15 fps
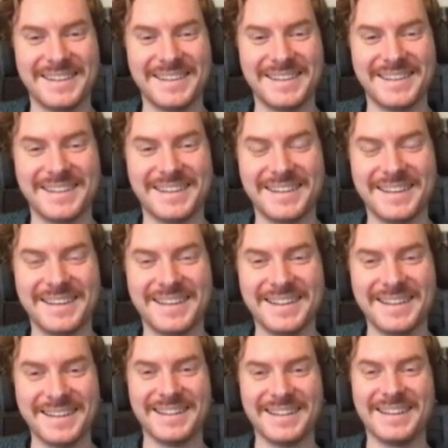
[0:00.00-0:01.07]

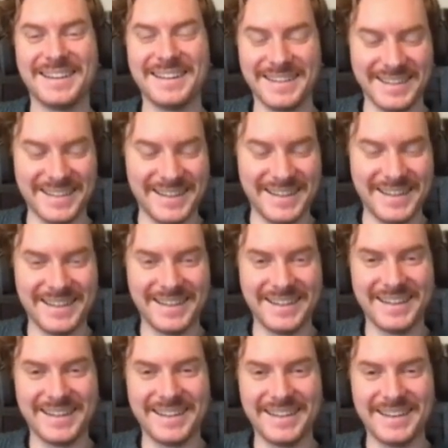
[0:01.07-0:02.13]

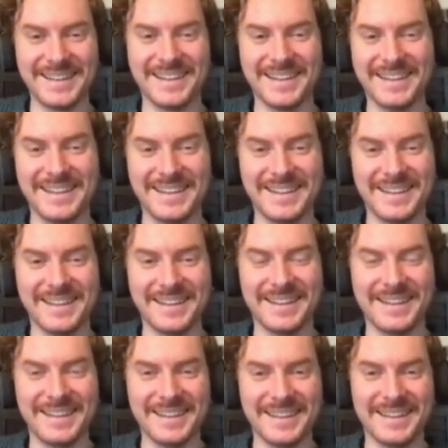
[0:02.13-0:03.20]
This person isn't speaking.